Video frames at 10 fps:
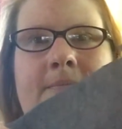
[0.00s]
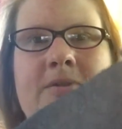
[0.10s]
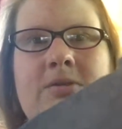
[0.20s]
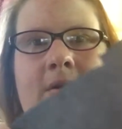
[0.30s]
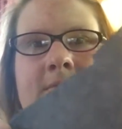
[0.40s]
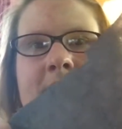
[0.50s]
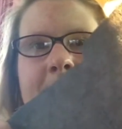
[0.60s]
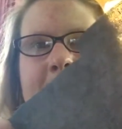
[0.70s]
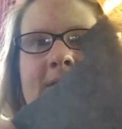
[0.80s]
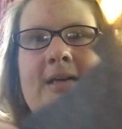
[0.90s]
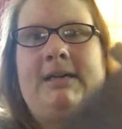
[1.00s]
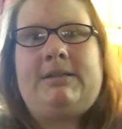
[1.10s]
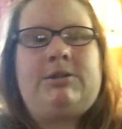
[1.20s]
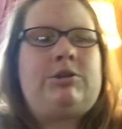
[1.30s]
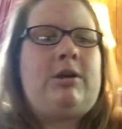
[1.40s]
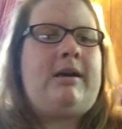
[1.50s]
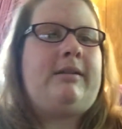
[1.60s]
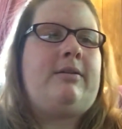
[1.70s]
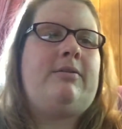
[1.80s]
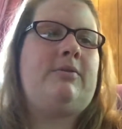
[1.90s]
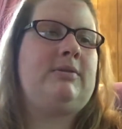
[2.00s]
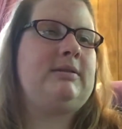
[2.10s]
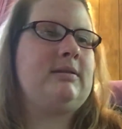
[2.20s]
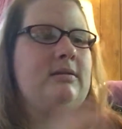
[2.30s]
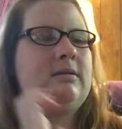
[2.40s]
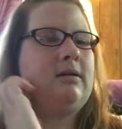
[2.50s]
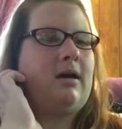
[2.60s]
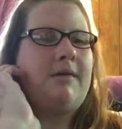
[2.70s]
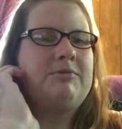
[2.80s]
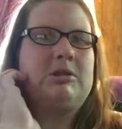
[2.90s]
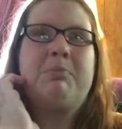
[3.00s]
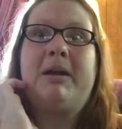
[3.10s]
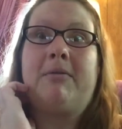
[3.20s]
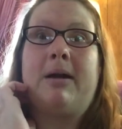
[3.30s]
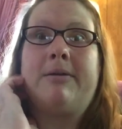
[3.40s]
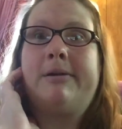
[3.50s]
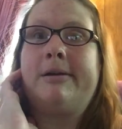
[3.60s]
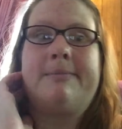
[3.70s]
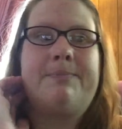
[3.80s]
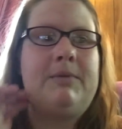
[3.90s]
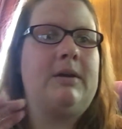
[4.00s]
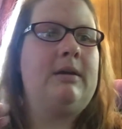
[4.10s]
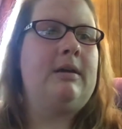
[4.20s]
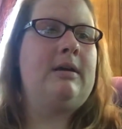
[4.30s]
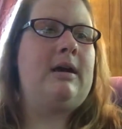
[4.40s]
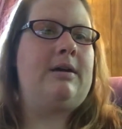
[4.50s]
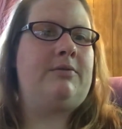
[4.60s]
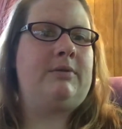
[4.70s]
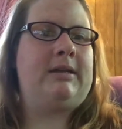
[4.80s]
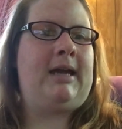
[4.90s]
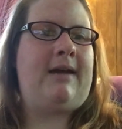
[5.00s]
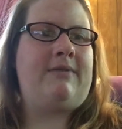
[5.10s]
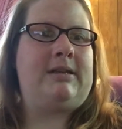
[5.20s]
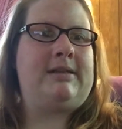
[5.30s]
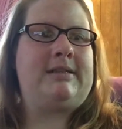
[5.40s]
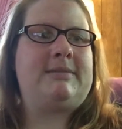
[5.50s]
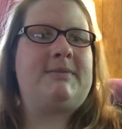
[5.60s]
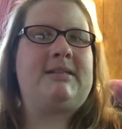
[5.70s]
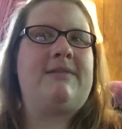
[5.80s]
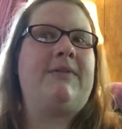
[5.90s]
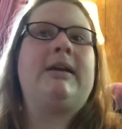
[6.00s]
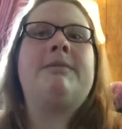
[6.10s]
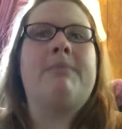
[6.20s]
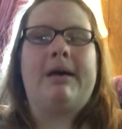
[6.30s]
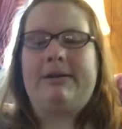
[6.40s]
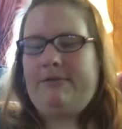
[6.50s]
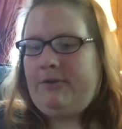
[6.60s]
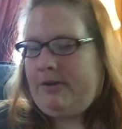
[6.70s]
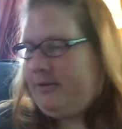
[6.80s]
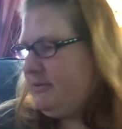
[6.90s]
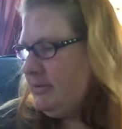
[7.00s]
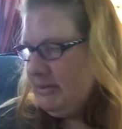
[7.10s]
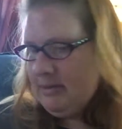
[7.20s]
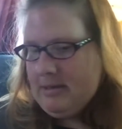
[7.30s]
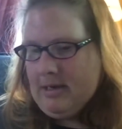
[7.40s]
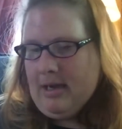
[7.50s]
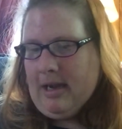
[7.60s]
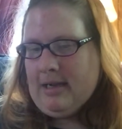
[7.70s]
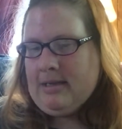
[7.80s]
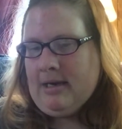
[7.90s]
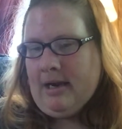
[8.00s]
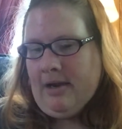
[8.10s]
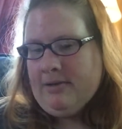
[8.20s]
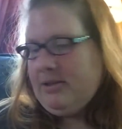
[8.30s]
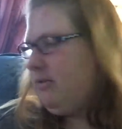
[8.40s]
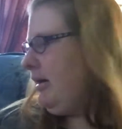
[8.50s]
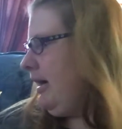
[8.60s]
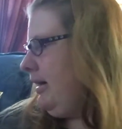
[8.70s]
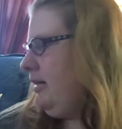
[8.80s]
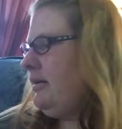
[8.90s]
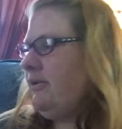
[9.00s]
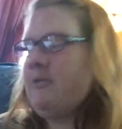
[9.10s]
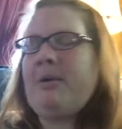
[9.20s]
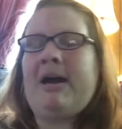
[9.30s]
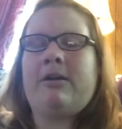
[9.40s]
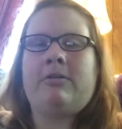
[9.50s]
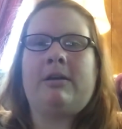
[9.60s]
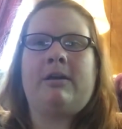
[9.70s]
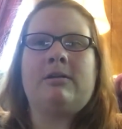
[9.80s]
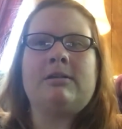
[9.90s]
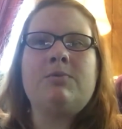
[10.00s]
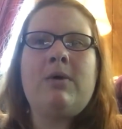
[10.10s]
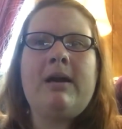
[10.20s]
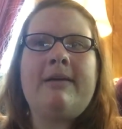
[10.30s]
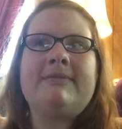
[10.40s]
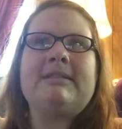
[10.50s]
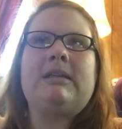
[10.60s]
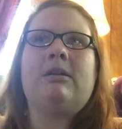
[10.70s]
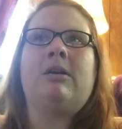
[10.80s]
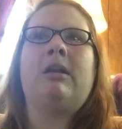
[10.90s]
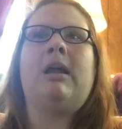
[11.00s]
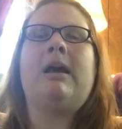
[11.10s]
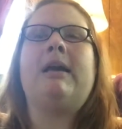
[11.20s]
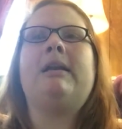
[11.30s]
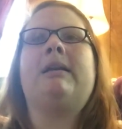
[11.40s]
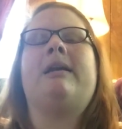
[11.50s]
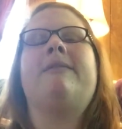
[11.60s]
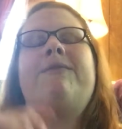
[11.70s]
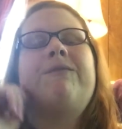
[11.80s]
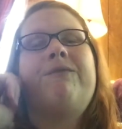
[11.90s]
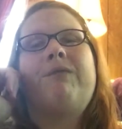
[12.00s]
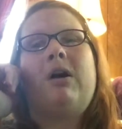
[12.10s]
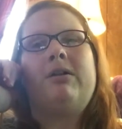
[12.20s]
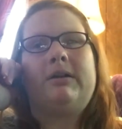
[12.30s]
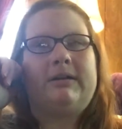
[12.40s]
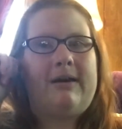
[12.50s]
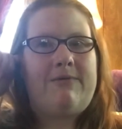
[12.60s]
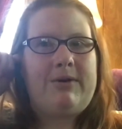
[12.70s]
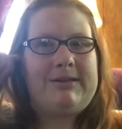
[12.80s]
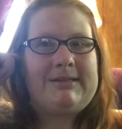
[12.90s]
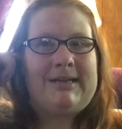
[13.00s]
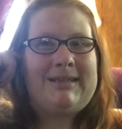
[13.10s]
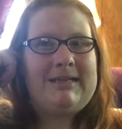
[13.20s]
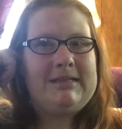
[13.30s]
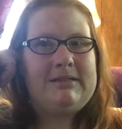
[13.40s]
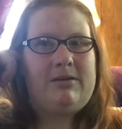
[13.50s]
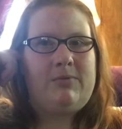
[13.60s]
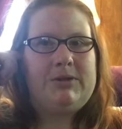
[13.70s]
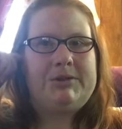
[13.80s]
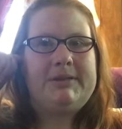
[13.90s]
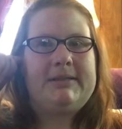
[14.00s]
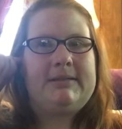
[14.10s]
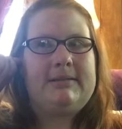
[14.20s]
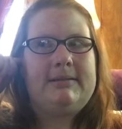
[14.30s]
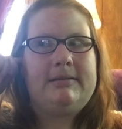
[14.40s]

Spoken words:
So I'm super excited to try those, just play around on them. I don't really have anything specific in mind for those. And then I also got another pattern there, and it's one I've seen online and I've fallen in love with, and I think it's on a wish list